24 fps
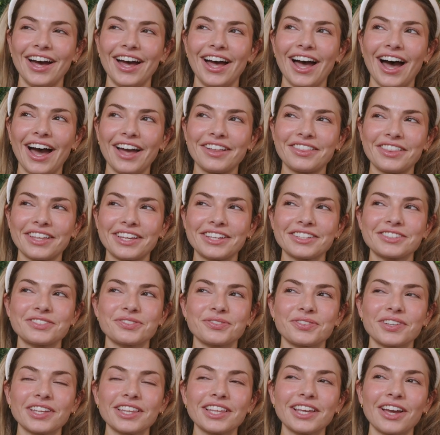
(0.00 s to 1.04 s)
I think it's
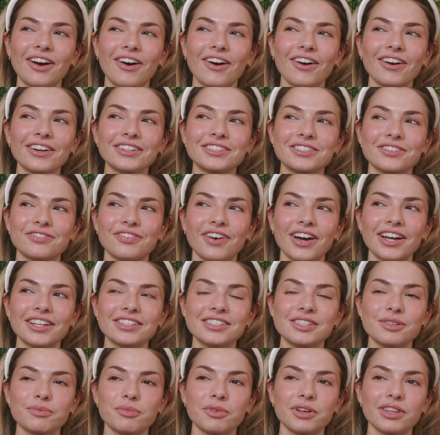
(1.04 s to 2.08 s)
really hard to find
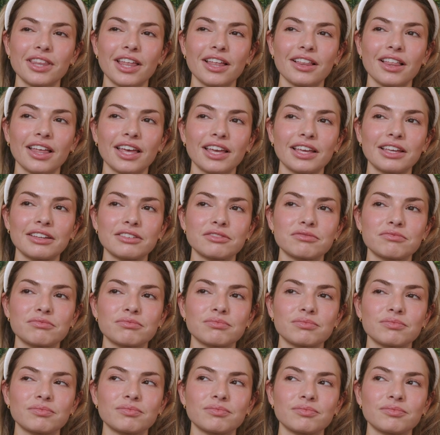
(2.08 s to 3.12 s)
someone that like
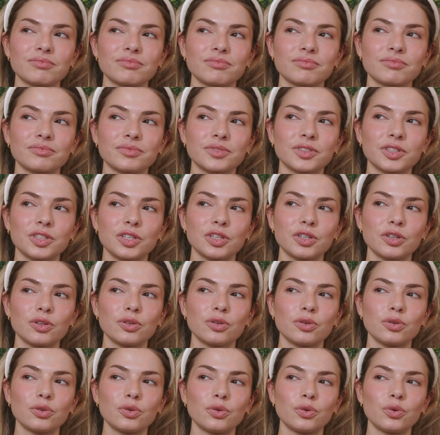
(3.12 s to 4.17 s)

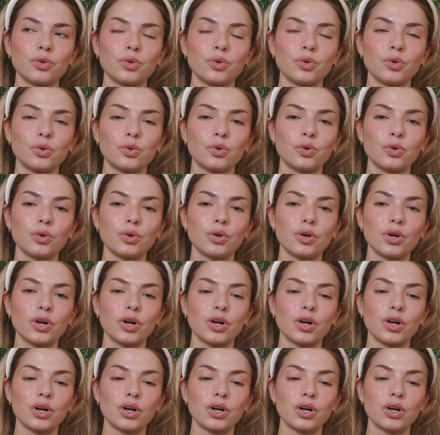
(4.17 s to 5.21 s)
you
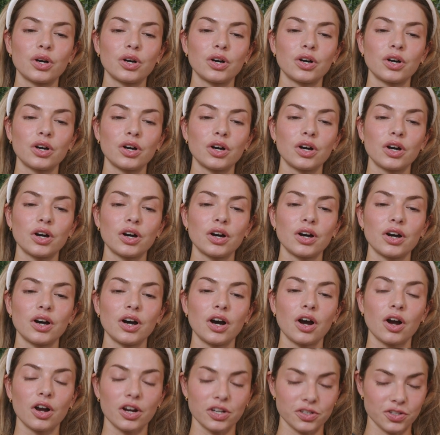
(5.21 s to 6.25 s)

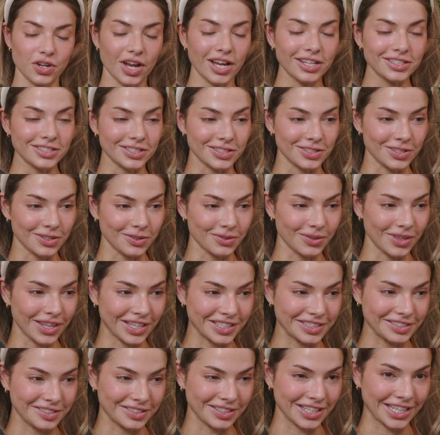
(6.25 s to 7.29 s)
are attracted to
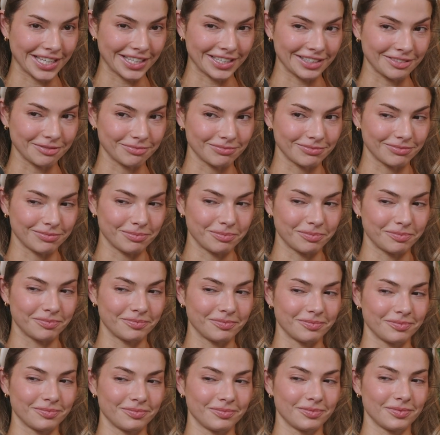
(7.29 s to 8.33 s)
that's like
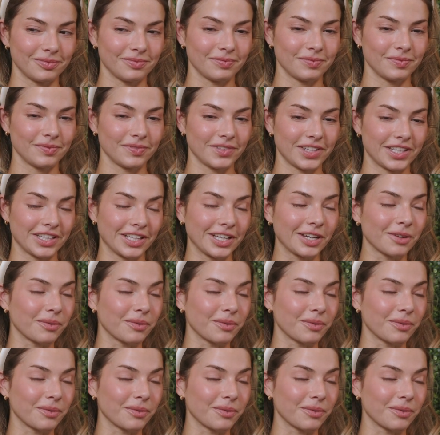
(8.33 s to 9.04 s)
clear